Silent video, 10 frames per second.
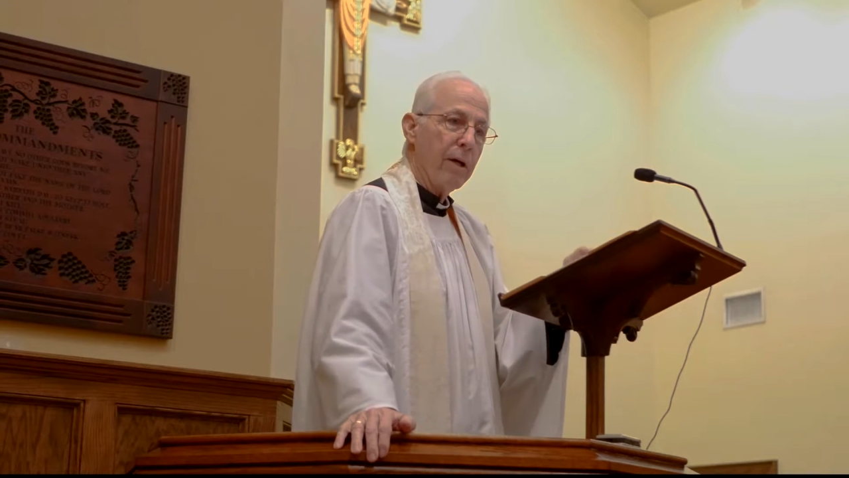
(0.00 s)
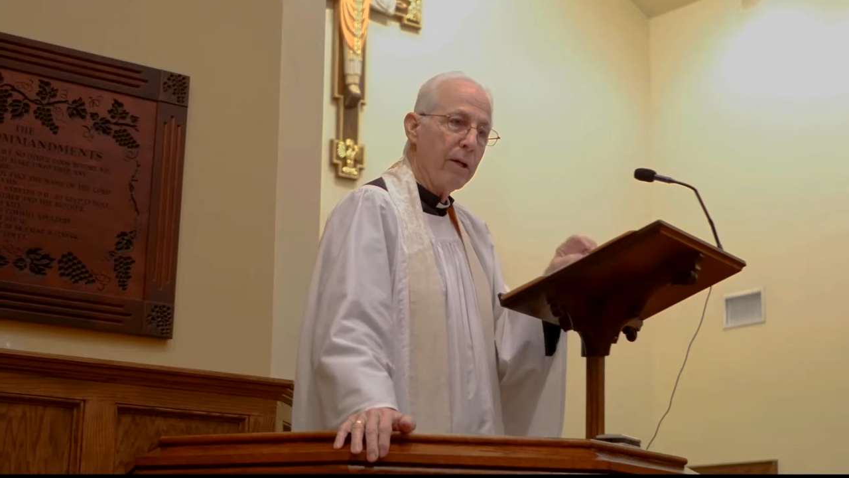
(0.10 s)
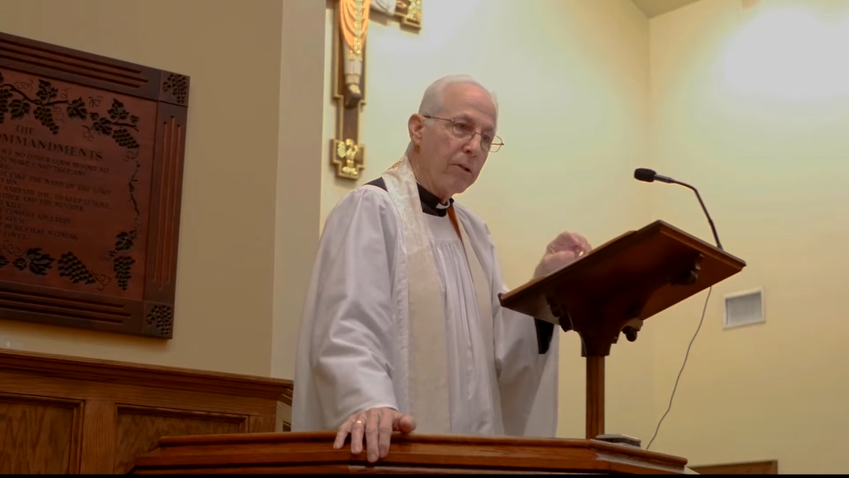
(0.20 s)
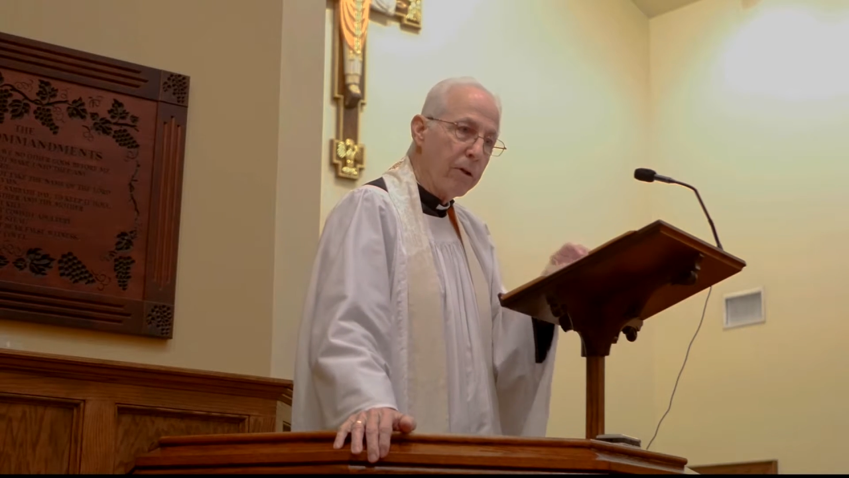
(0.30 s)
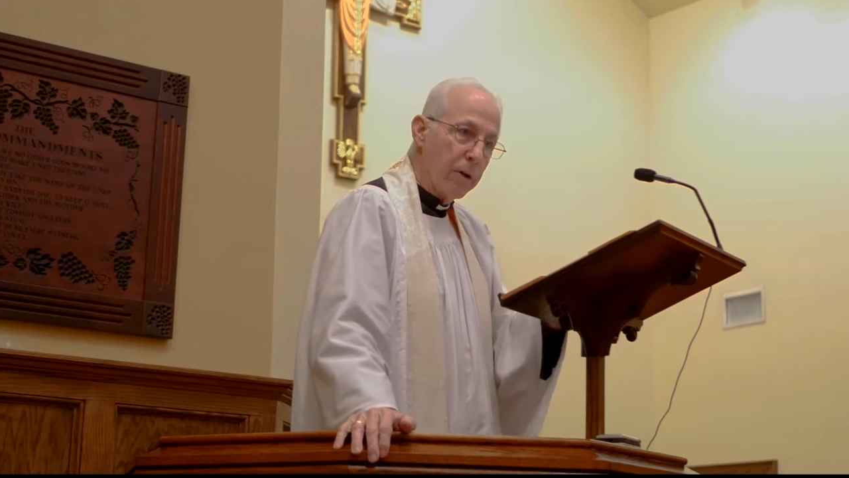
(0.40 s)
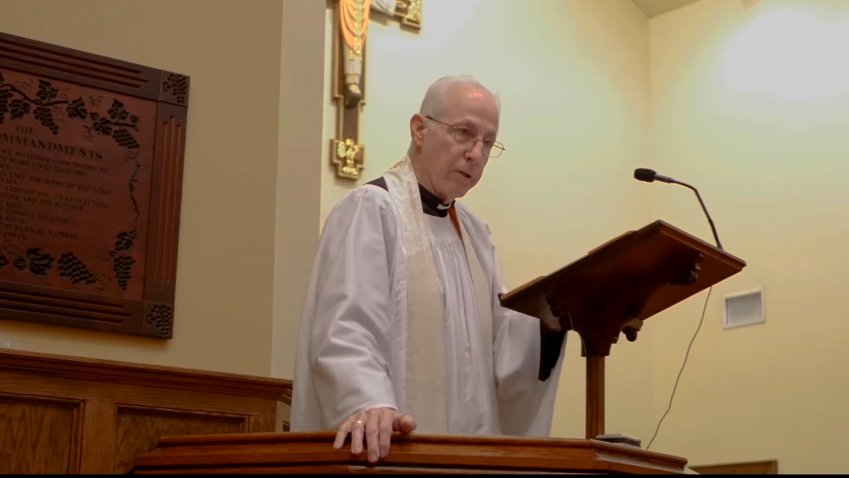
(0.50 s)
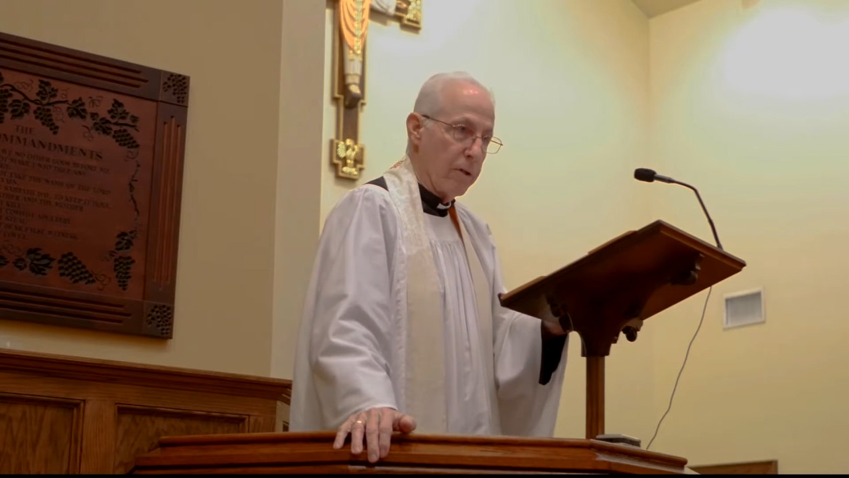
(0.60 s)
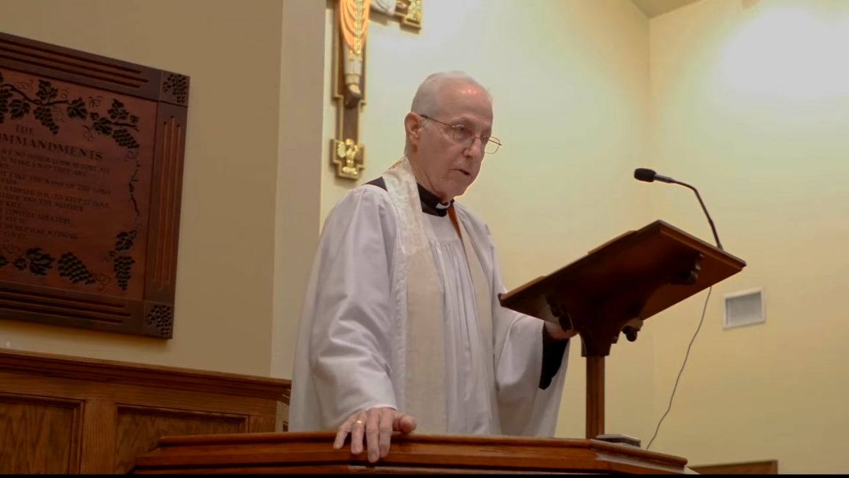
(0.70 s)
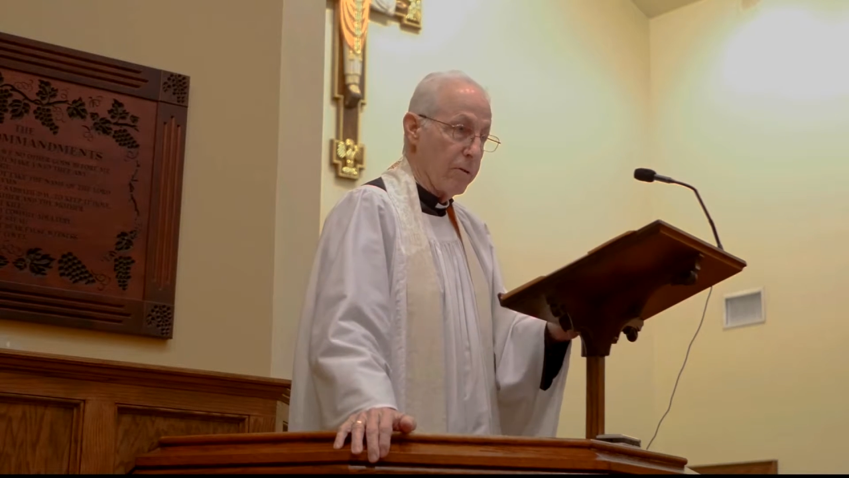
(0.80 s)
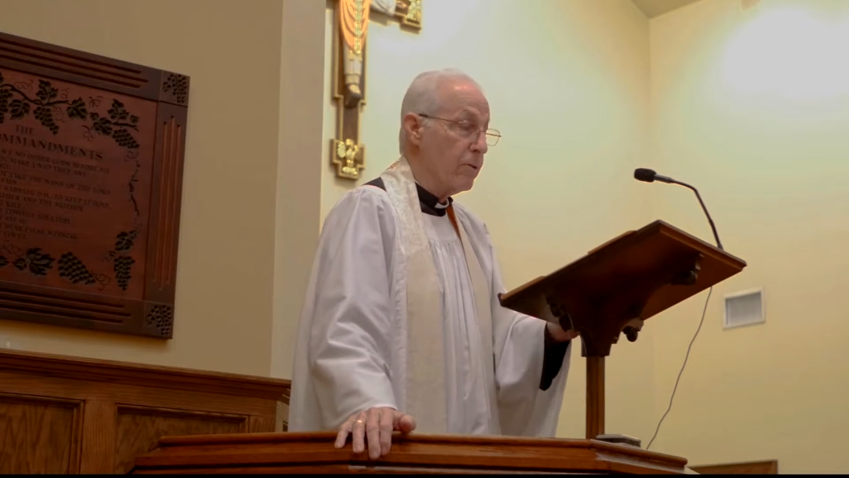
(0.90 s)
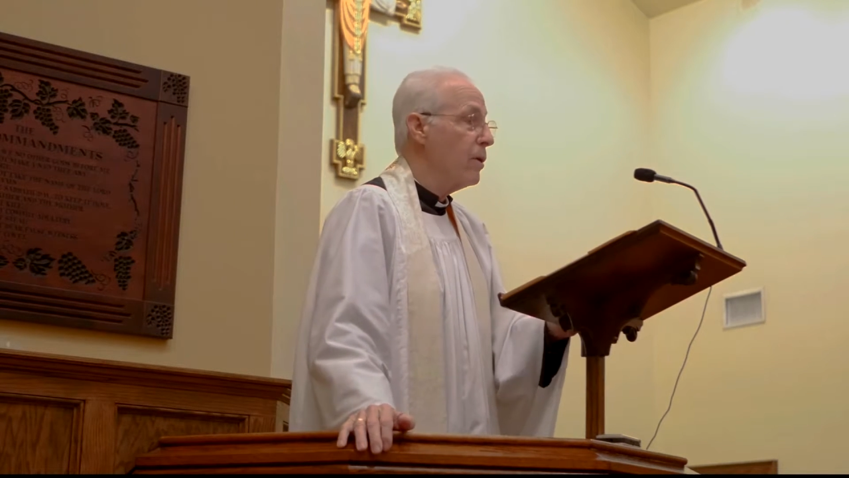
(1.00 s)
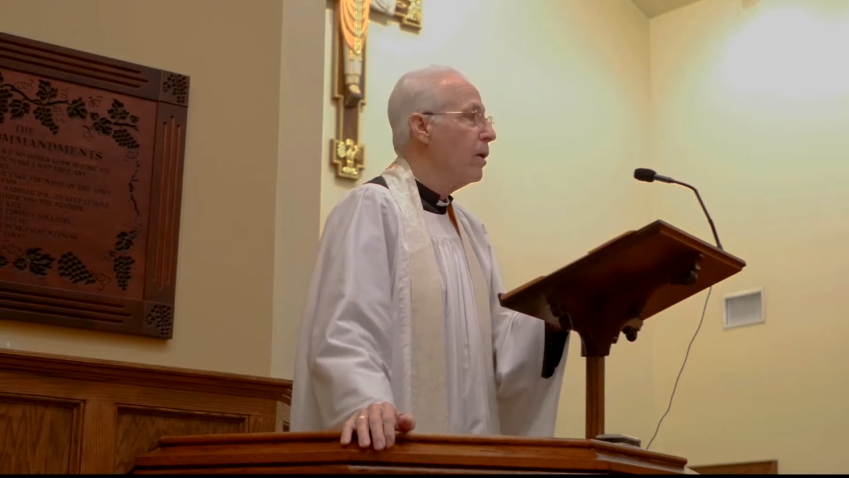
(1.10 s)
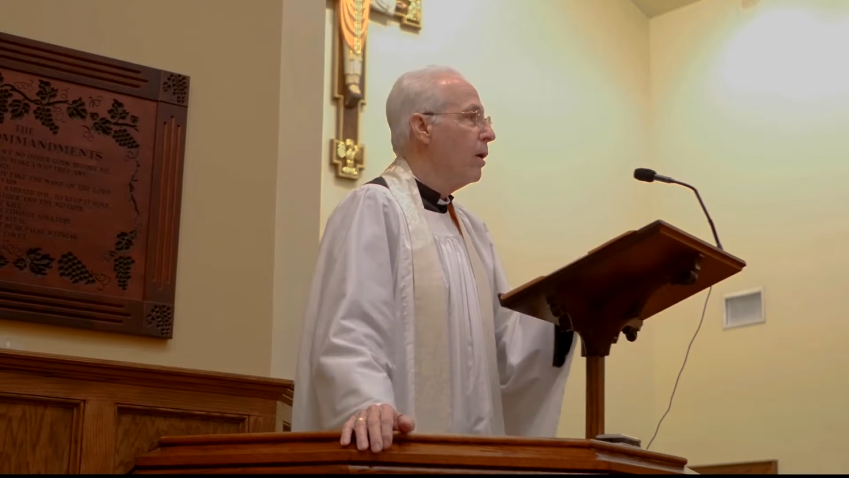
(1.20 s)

in the good news.